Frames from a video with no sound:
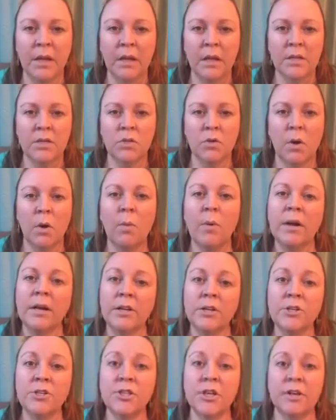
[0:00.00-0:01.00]
So I
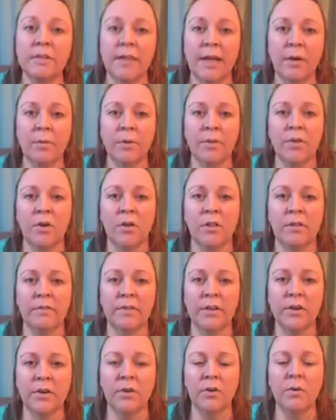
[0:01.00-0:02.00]
wanted to share that with all
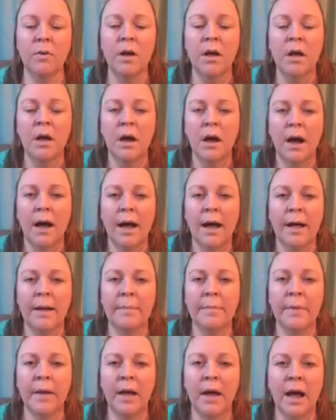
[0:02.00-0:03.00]
of you.
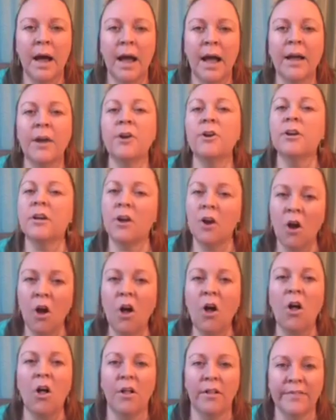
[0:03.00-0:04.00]
I heard a
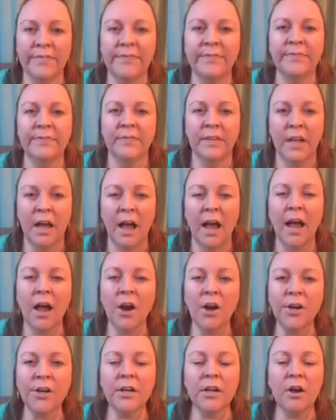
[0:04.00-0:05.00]
call. I
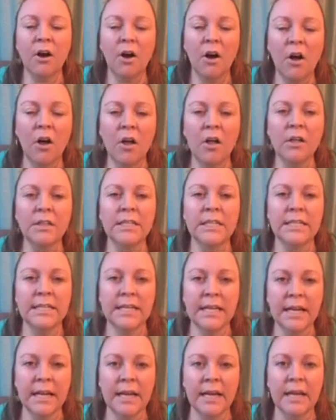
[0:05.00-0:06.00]
heard a call
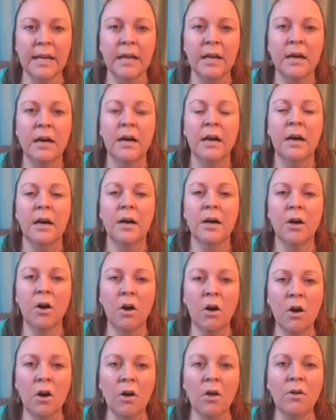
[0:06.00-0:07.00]
today, a
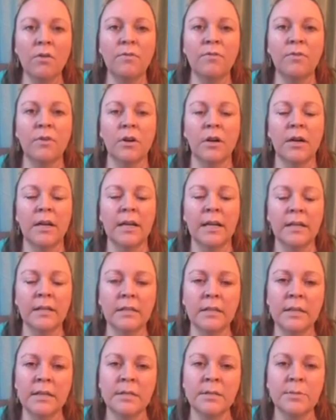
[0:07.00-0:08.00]
call for
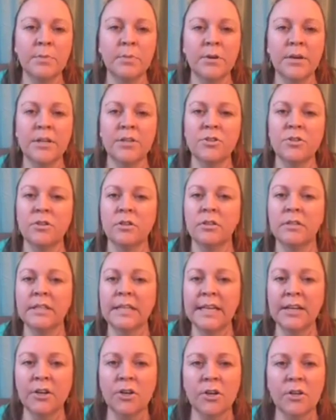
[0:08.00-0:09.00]
inspirational
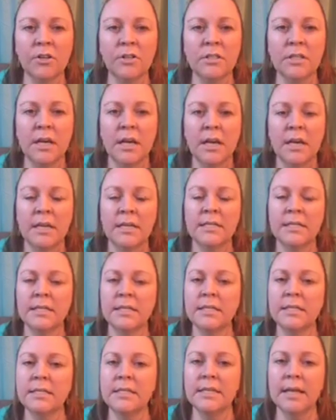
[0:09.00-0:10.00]
leaders to
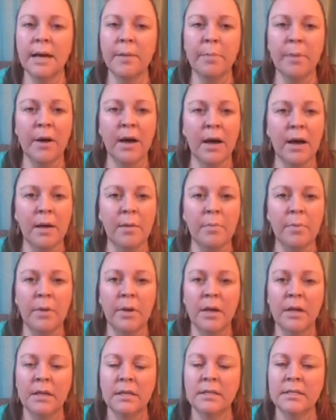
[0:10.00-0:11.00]
step up,
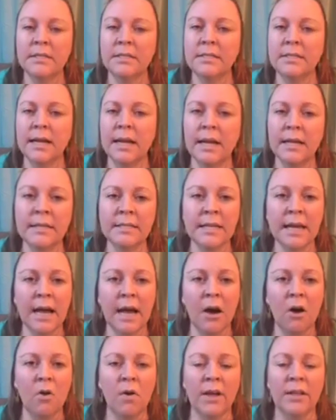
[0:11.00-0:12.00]
stand
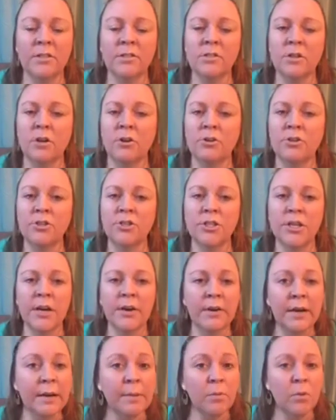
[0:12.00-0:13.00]
out, and start
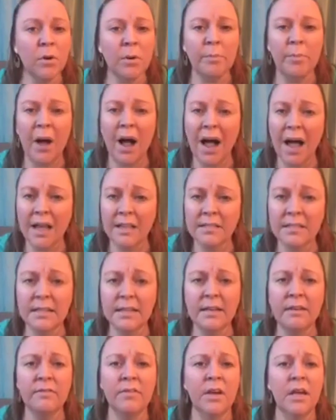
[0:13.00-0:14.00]
sharing more
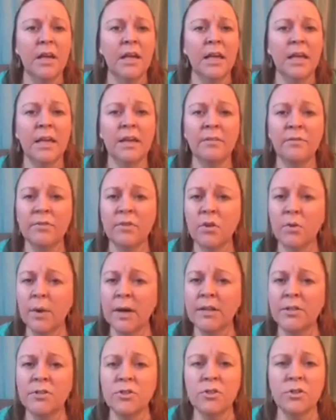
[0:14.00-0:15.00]
positive,
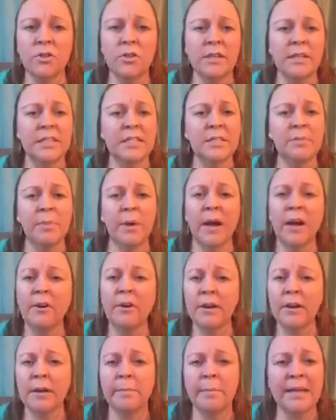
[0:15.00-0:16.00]
influential,
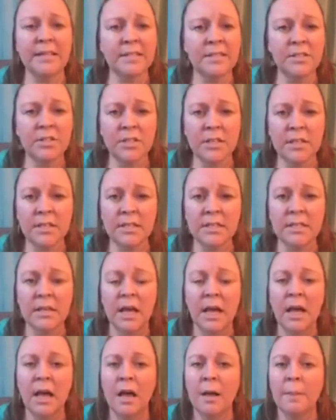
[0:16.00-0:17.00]
inspiring messages
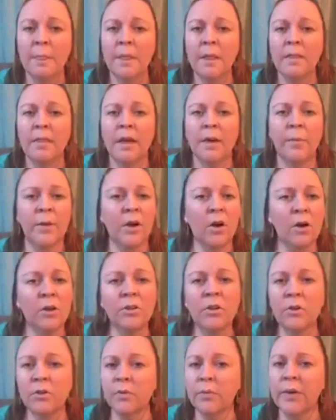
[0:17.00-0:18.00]
that we
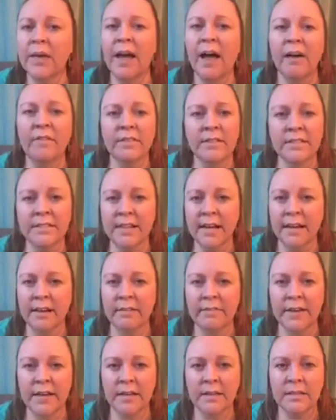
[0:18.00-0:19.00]
all know that we have
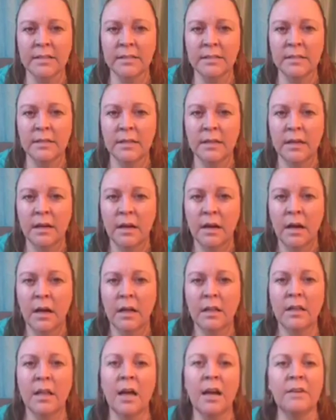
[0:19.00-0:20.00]
inside of us.
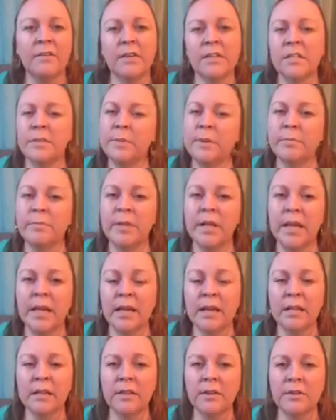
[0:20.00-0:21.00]
A lot of us have been
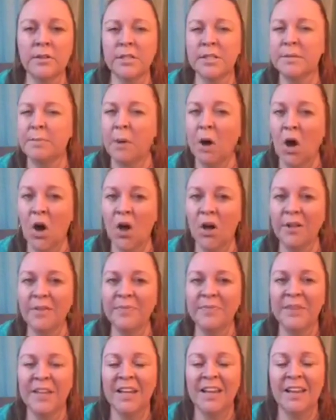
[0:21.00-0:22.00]
playing a little
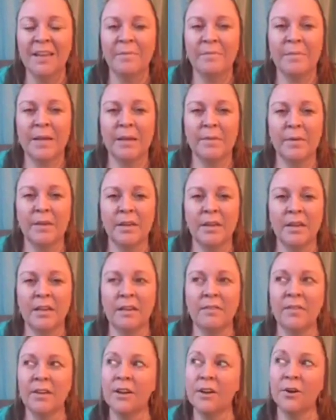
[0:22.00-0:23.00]
small, maybe
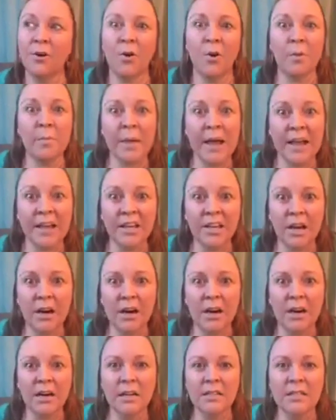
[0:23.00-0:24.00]
even in our own
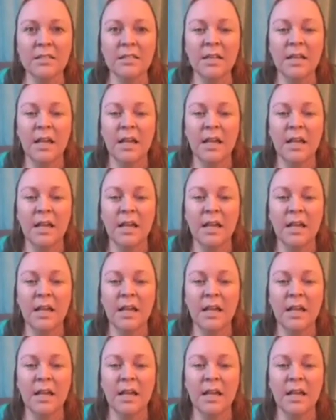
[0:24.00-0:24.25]
backyards,